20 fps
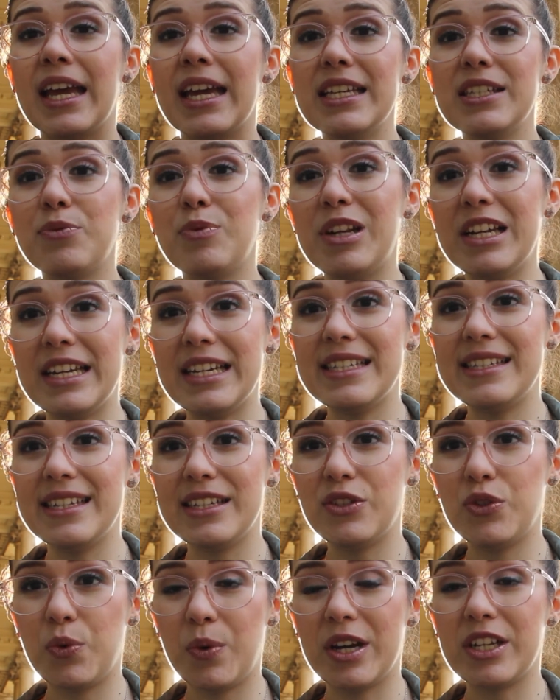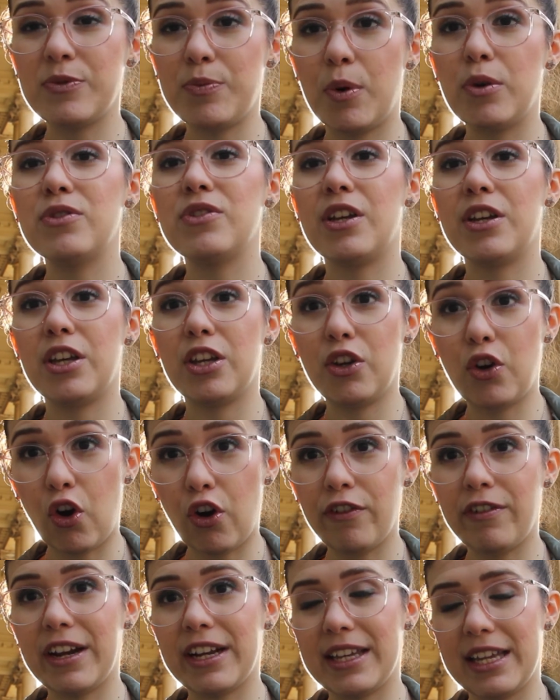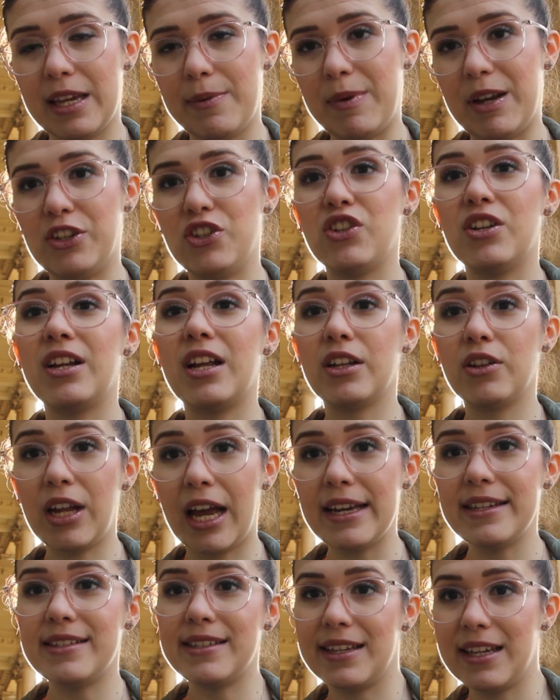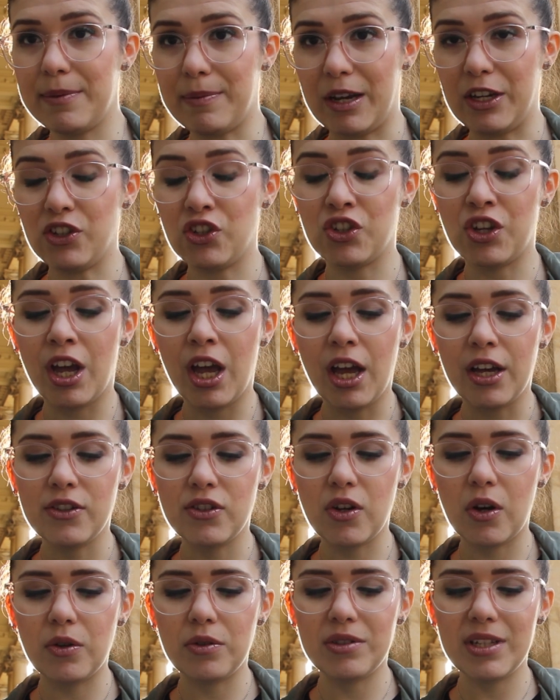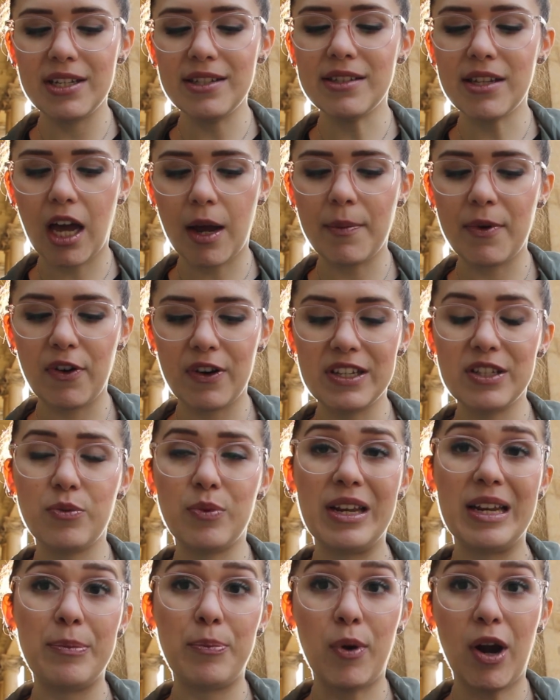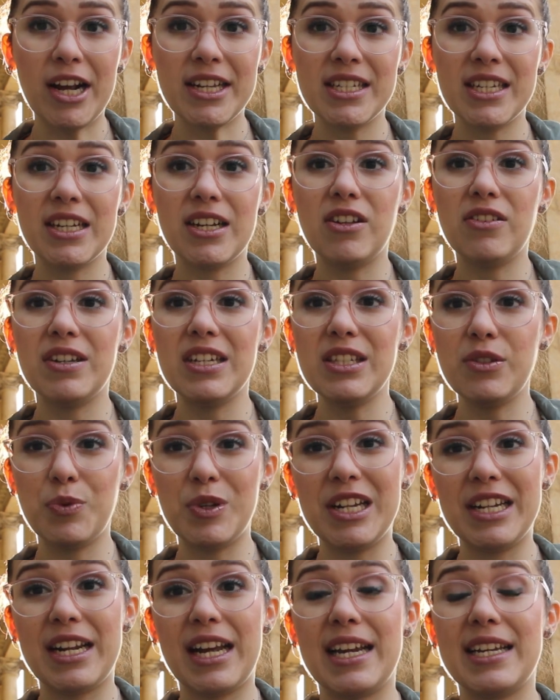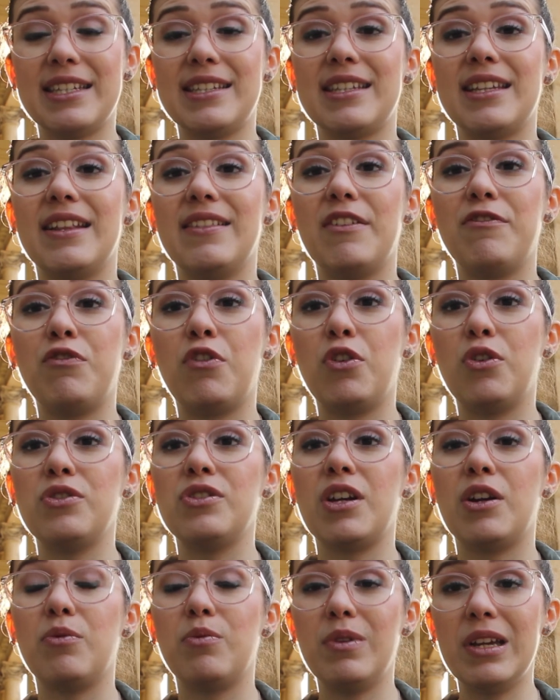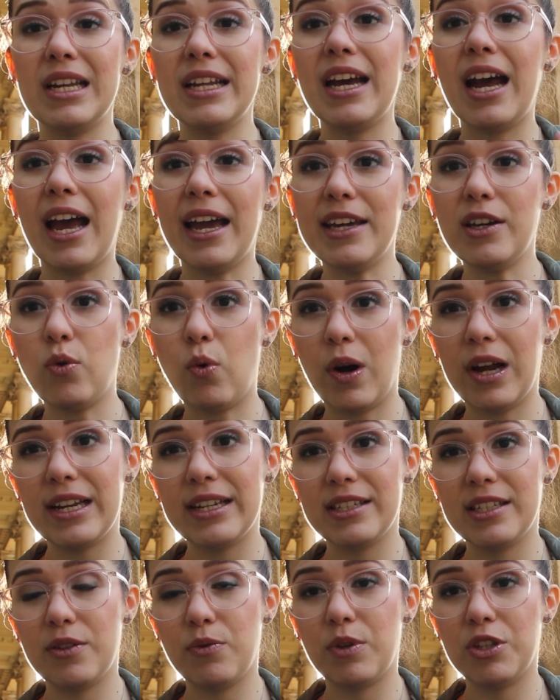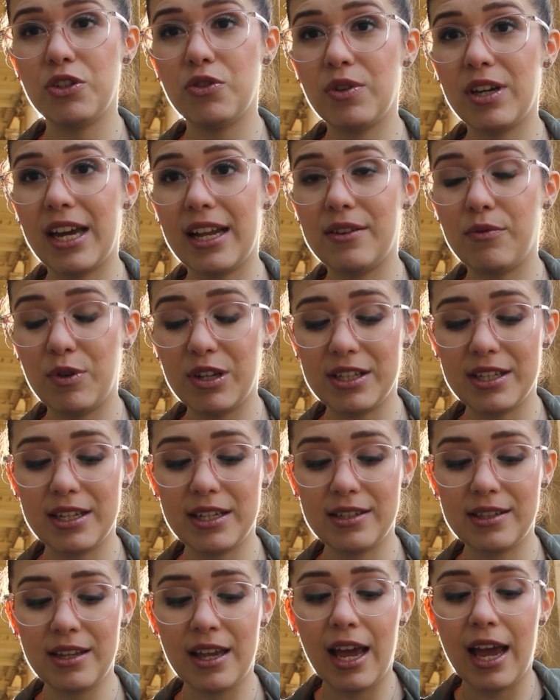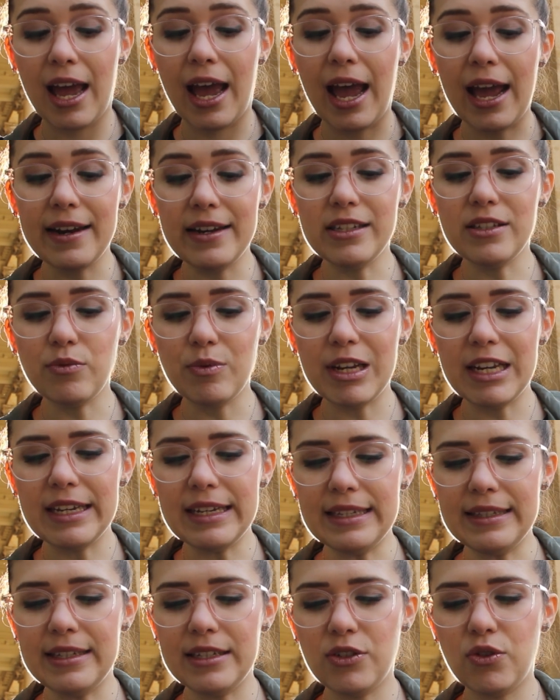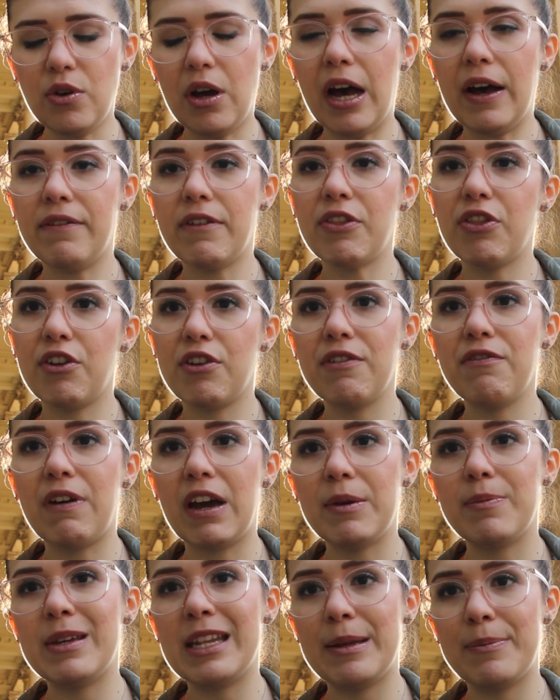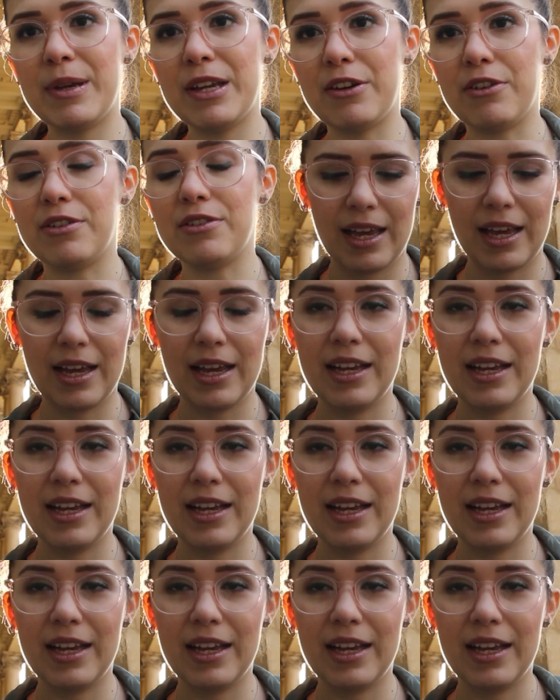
it's really easy to expose a correct image and a nice image. So this camera is really practical, it's really nice, the photos are really high quality when you get with this, and it's really easy to have a 35mm.